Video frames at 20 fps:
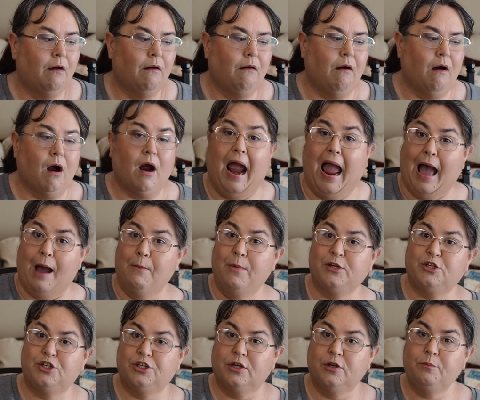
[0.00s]
are, how
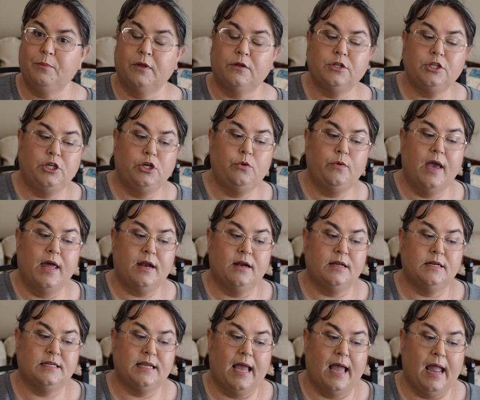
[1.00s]
much junk mail do you get in
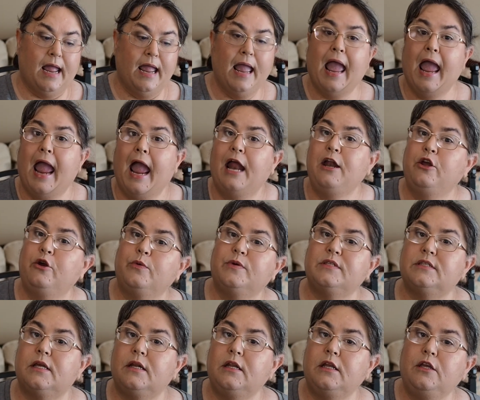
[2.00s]
a day? And who
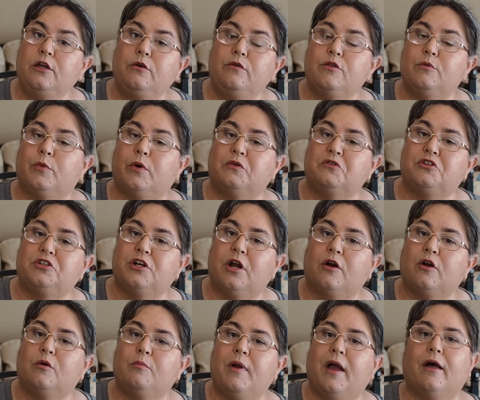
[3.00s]
is sending you the most
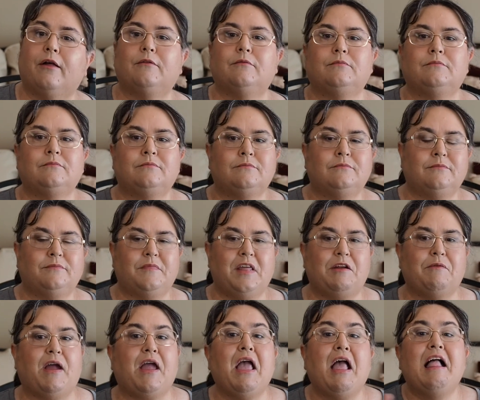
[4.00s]
junk mail?
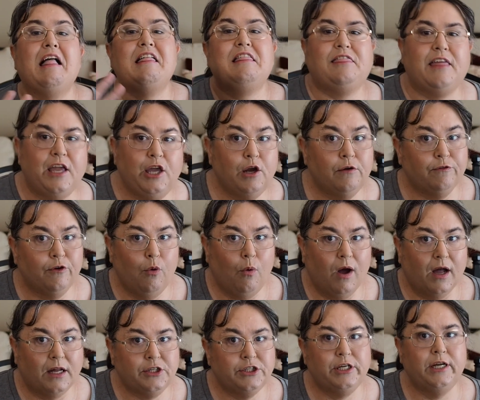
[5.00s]
Anyway, thank you for
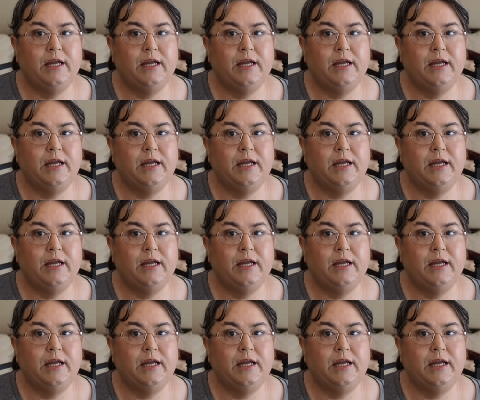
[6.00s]
watching.